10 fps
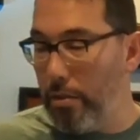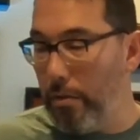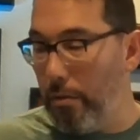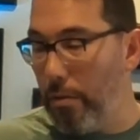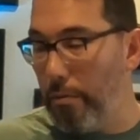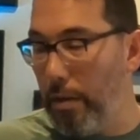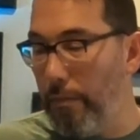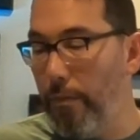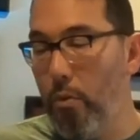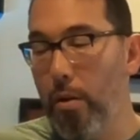2, 3,
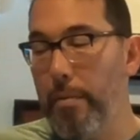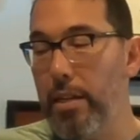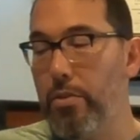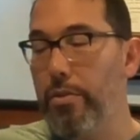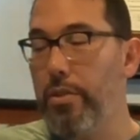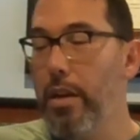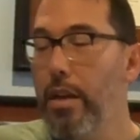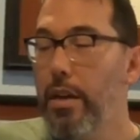4 measures.